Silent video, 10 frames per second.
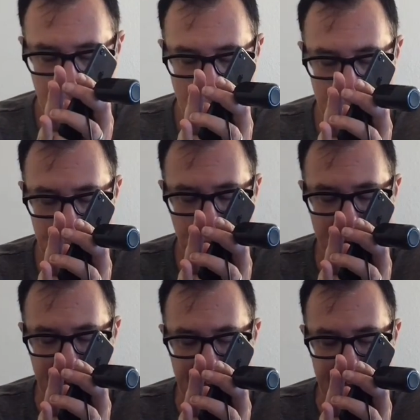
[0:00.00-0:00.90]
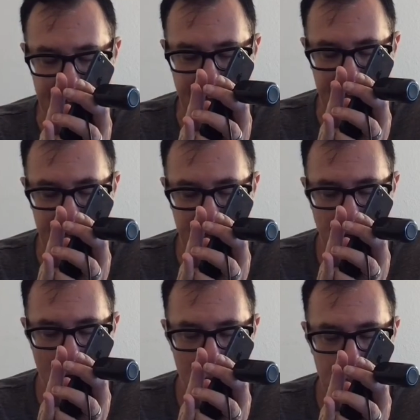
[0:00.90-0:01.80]
Hum,
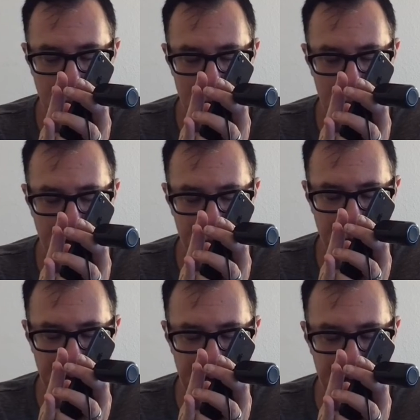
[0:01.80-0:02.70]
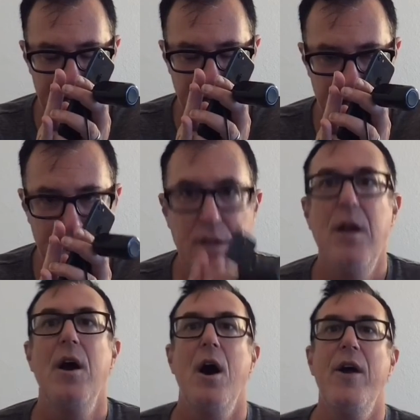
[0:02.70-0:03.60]
ring-a-ding-ding, hum-lum-ling, ring-a-ding-ding.
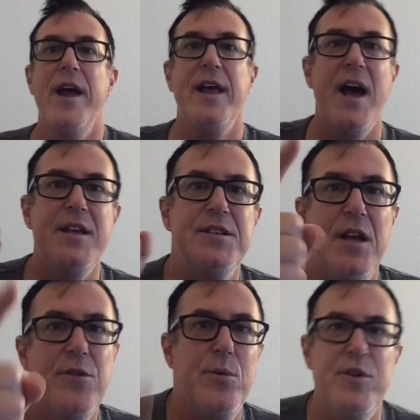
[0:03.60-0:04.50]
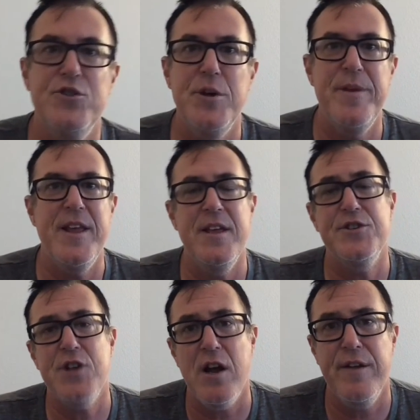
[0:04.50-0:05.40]
All right, guys, the real Jimmy
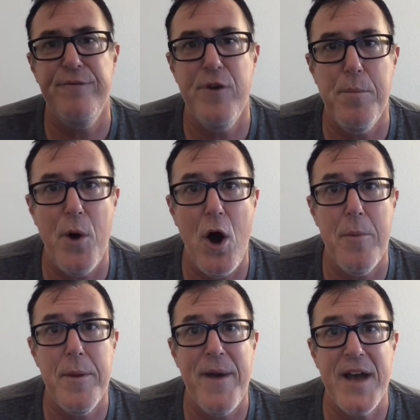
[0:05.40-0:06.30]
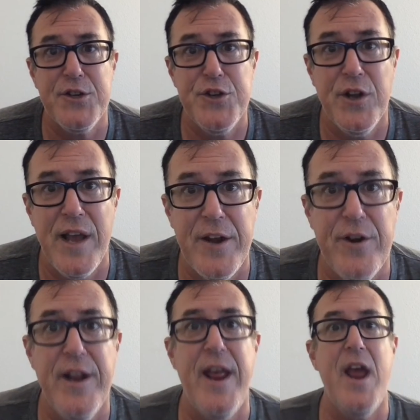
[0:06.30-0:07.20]
Hens talking football. I'll be back to you
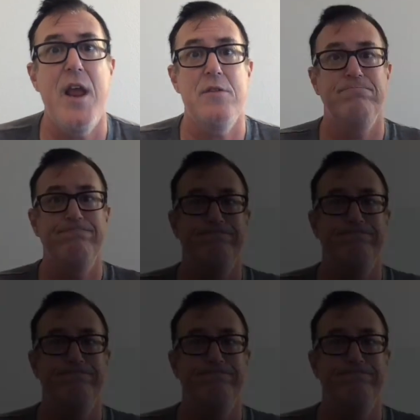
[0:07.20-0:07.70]
later today.